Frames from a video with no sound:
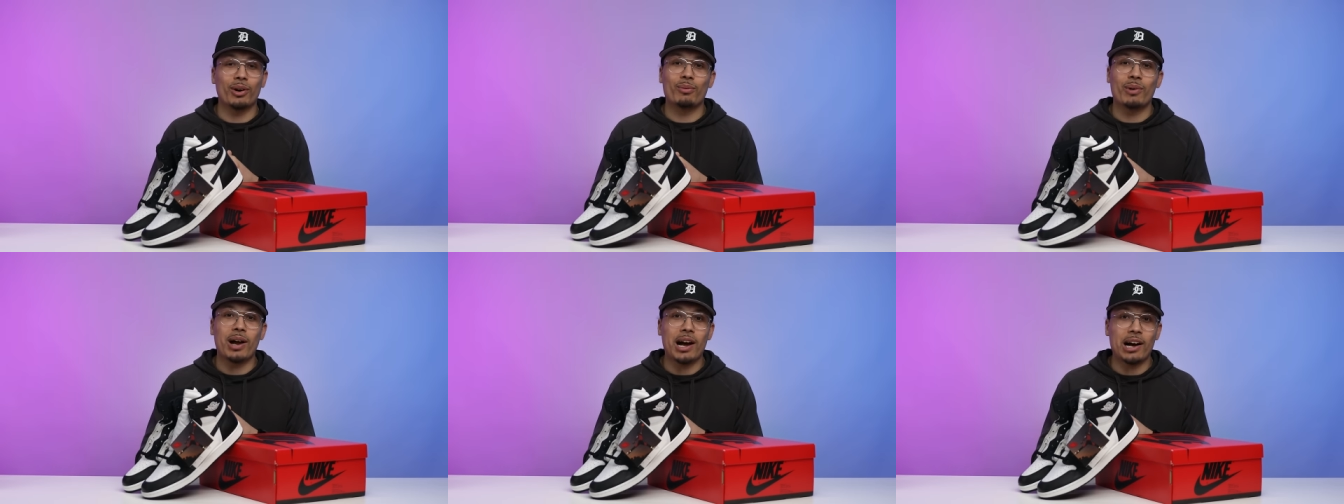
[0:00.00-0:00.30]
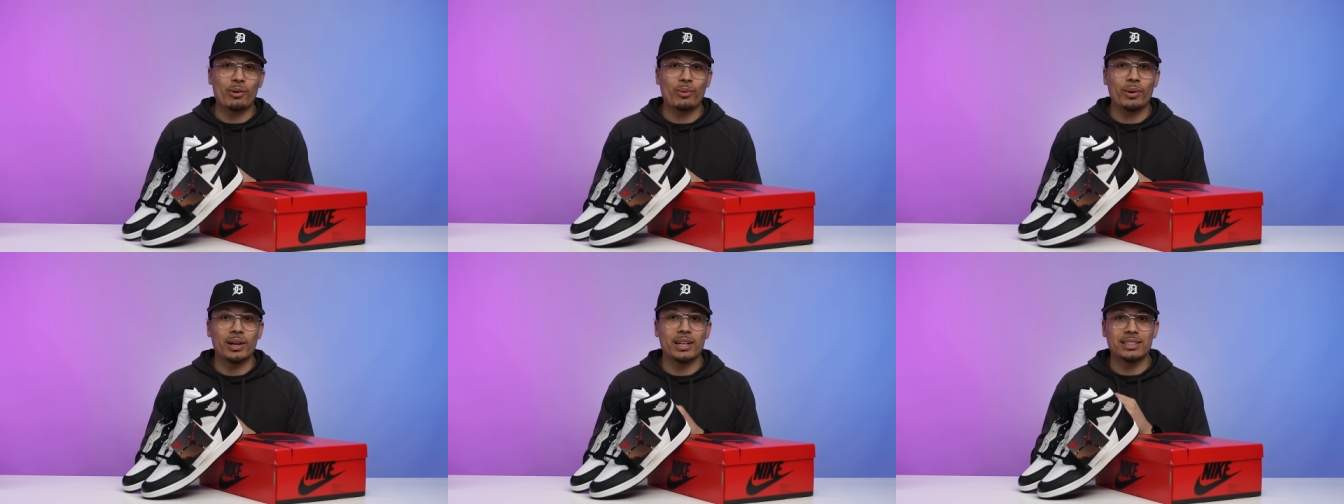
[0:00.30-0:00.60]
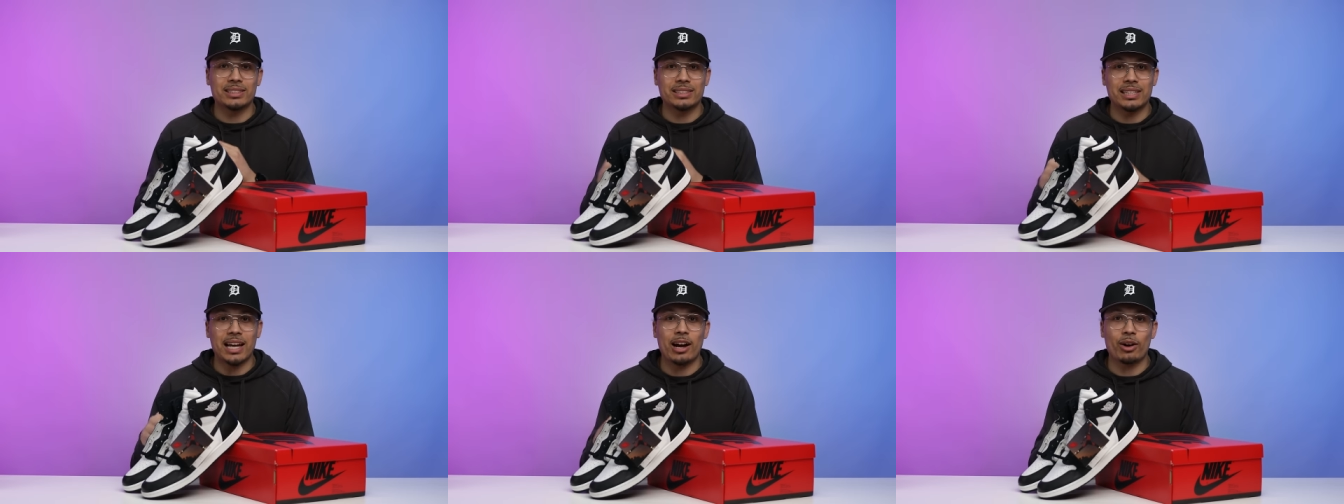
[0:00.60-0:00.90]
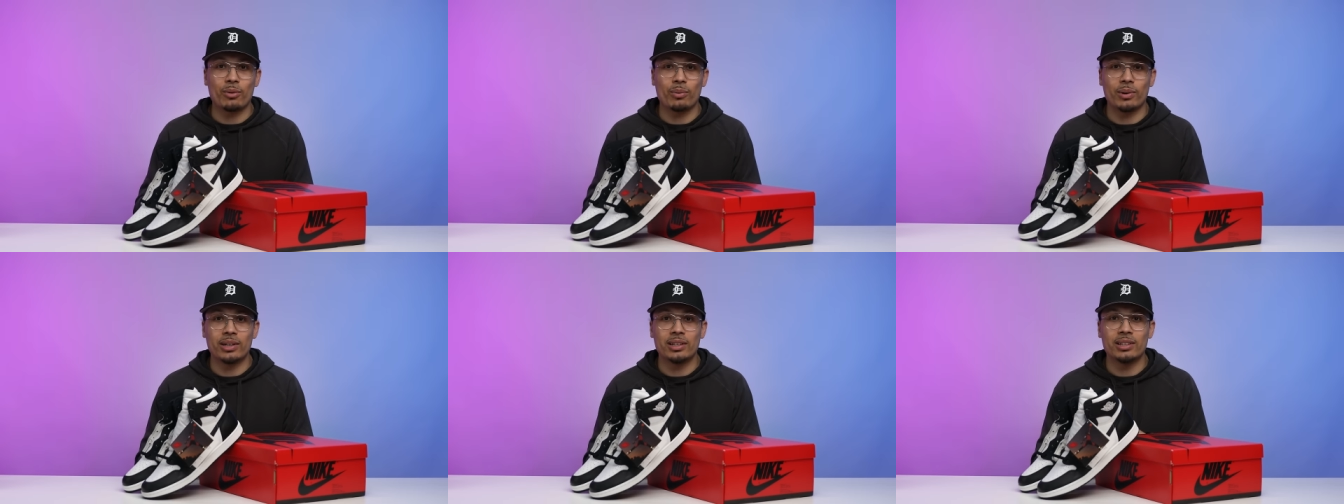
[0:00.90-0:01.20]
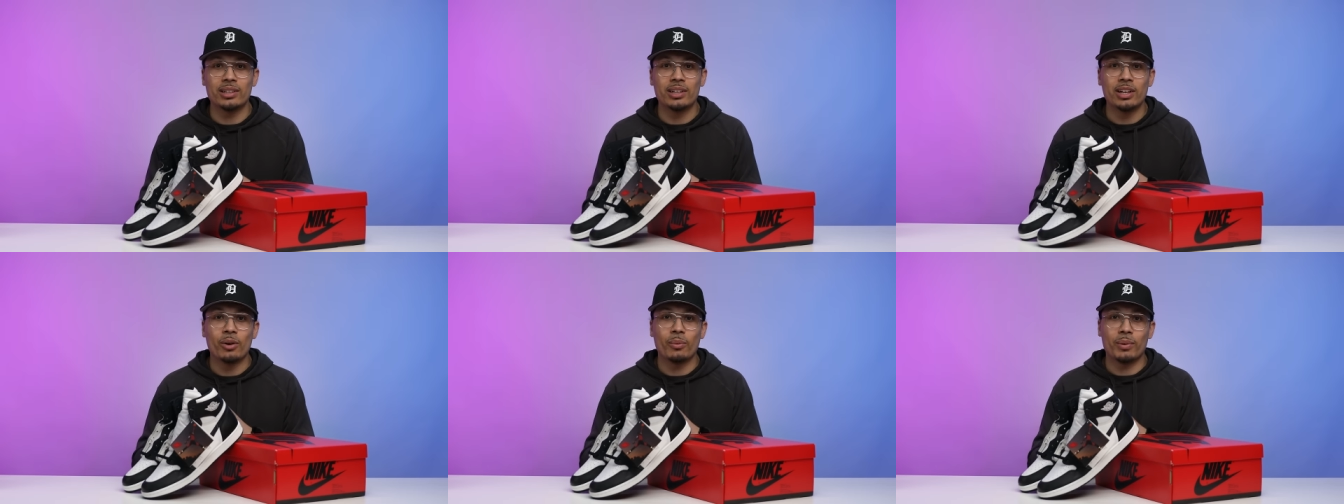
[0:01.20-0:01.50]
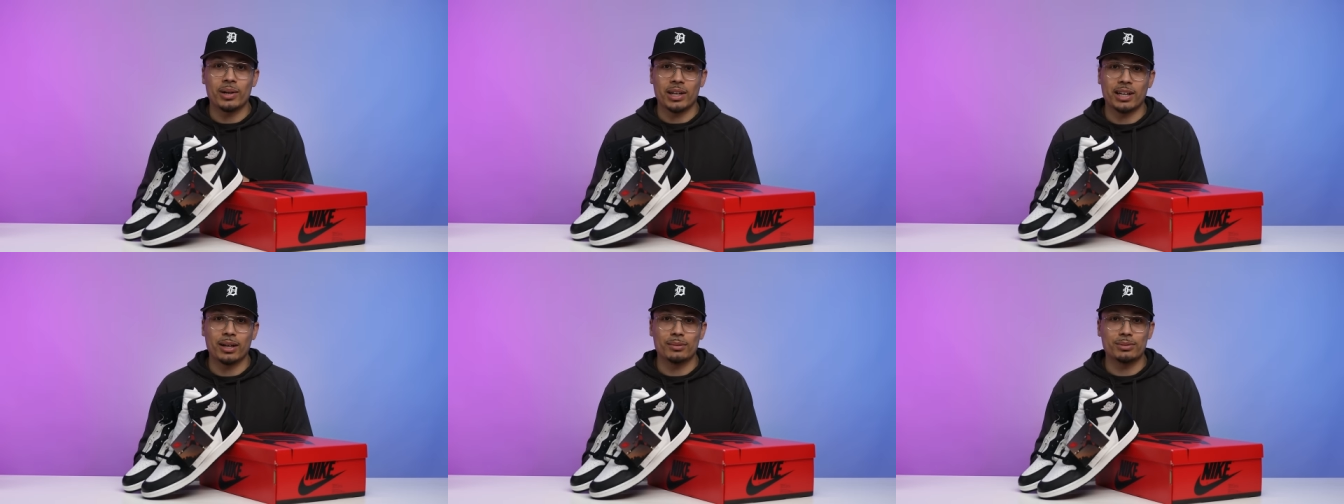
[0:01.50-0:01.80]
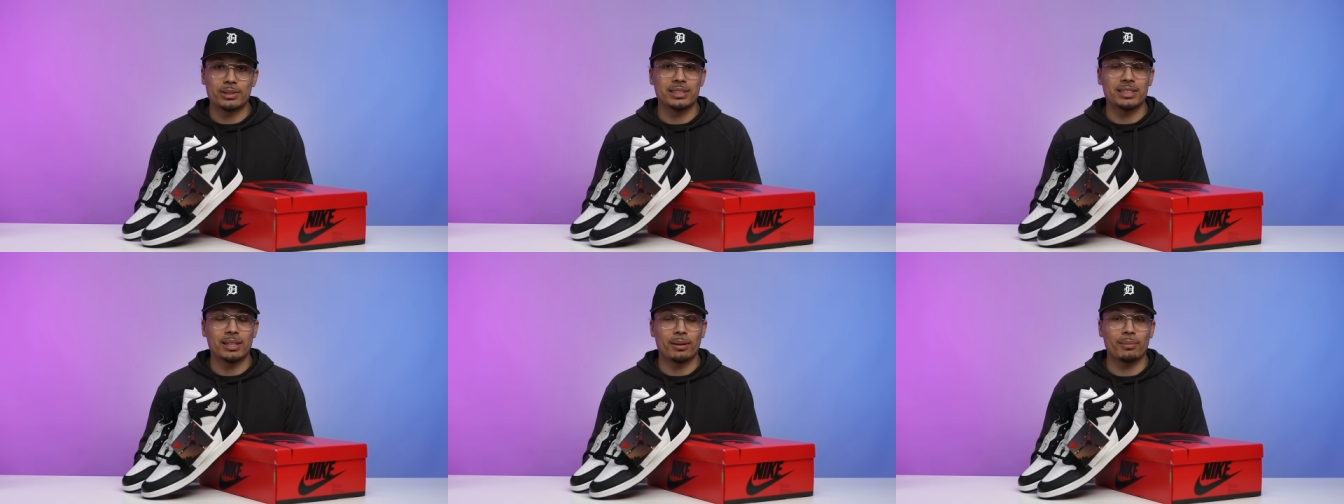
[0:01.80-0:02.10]
wanna rock one and stock one when it
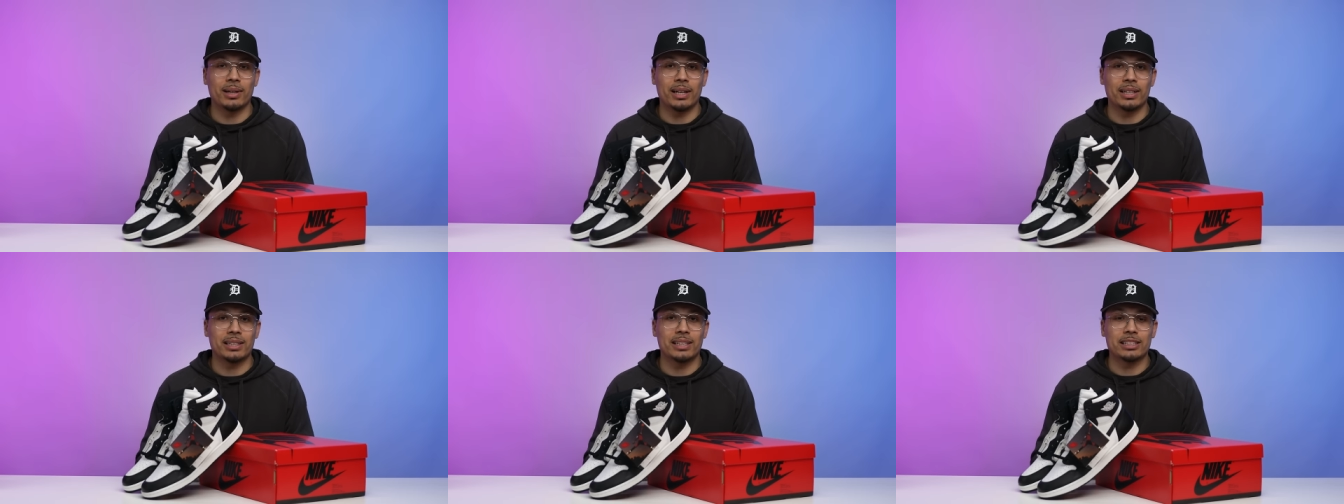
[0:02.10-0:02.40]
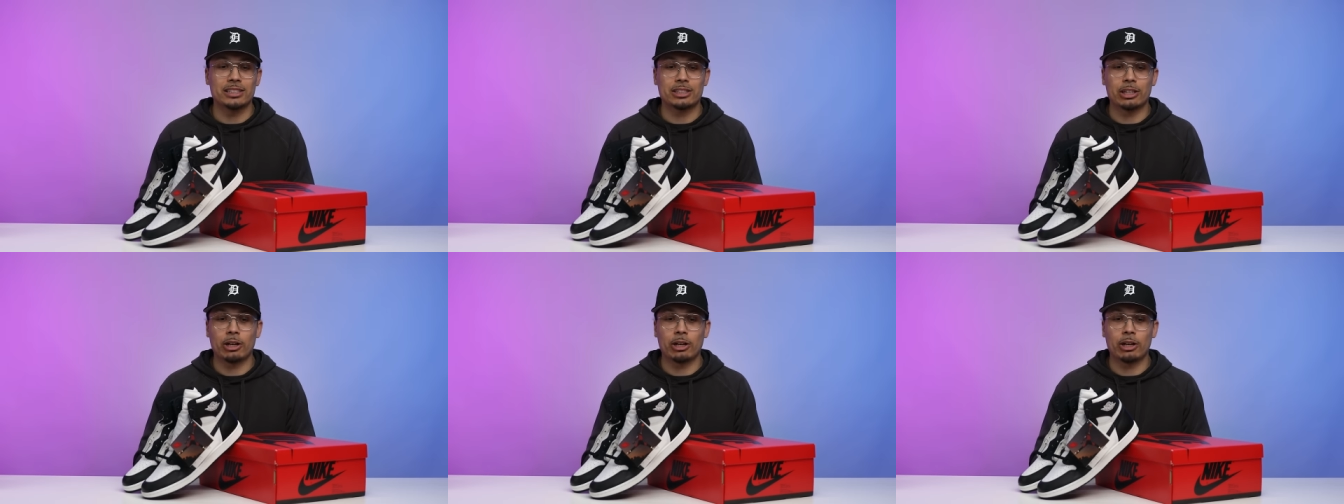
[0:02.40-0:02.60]
comes to something like this.